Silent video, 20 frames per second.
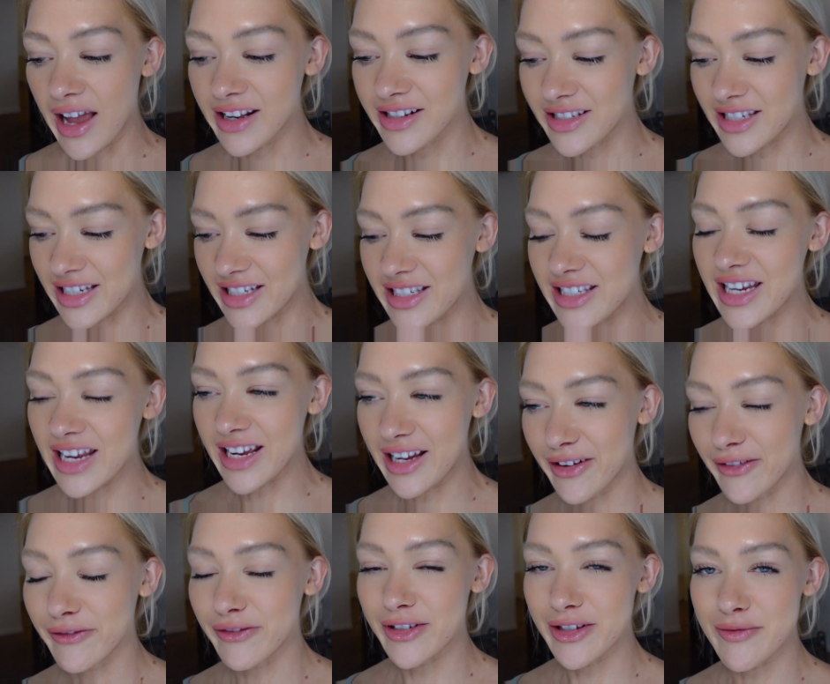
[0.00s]
I did take
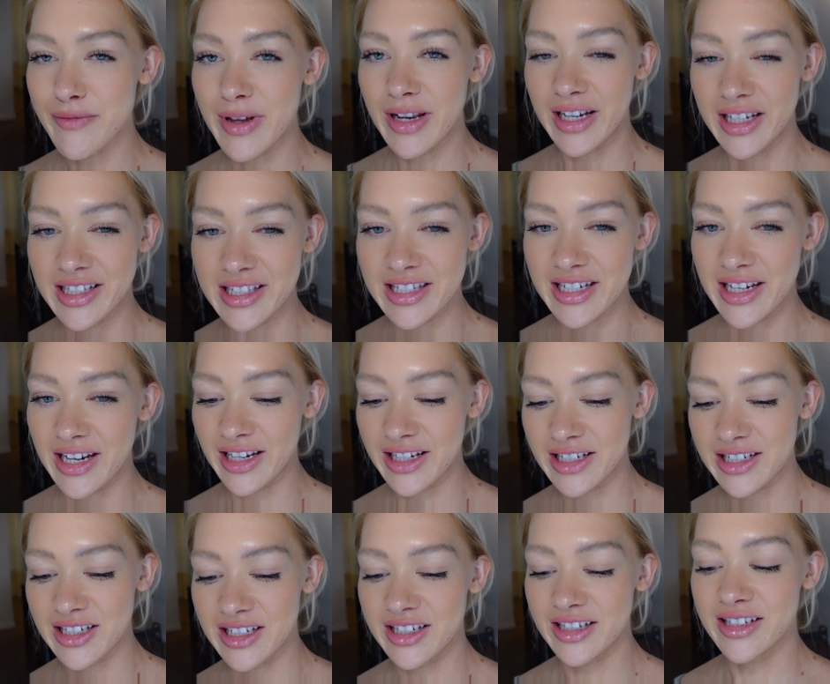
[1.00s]
a few minutes today
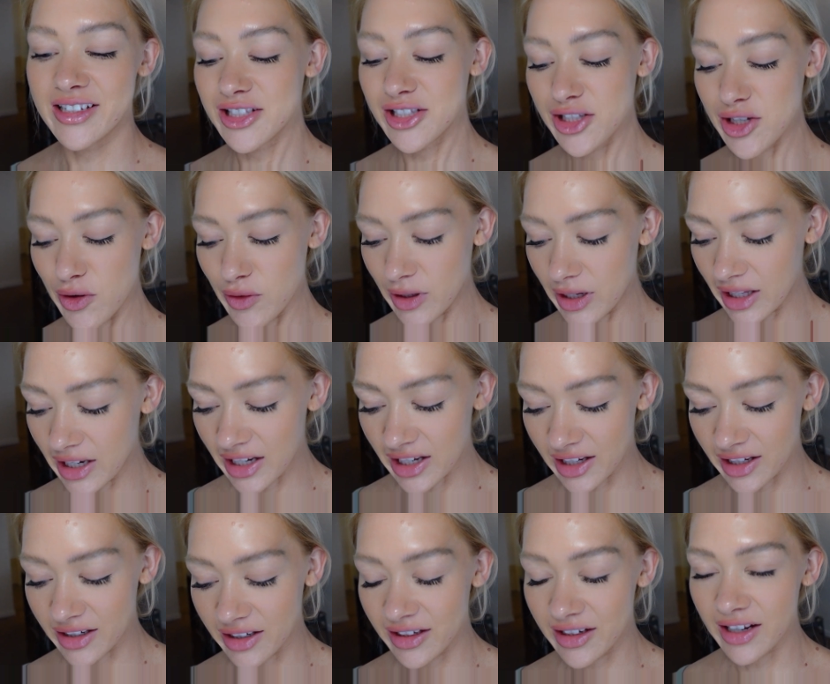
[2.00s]
to soak it
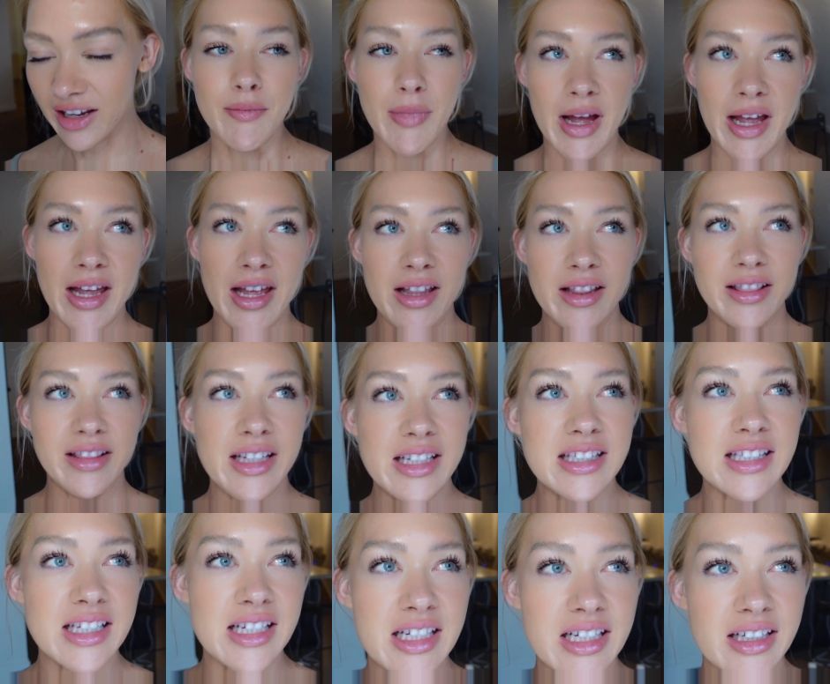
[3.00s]
in. My
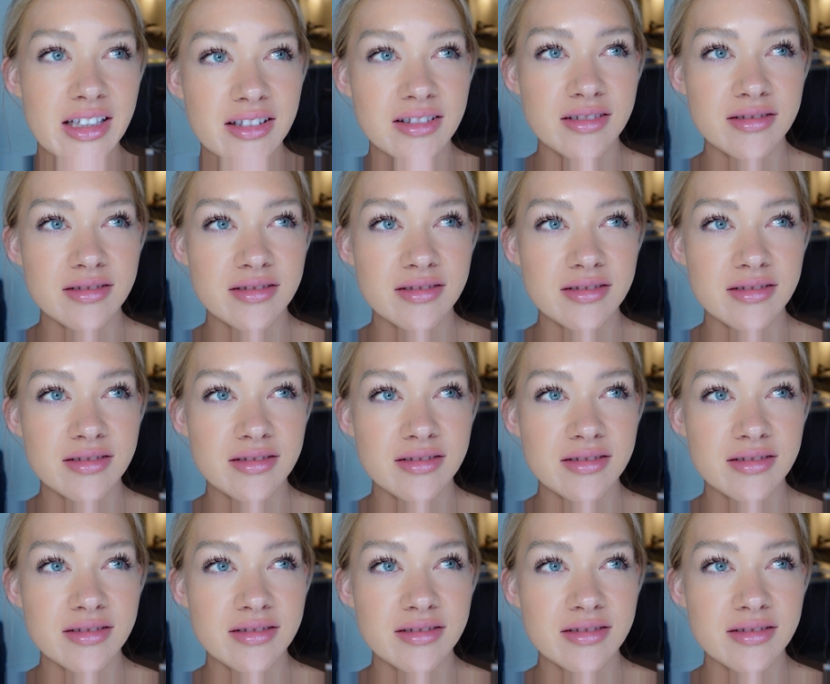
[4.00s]
leasing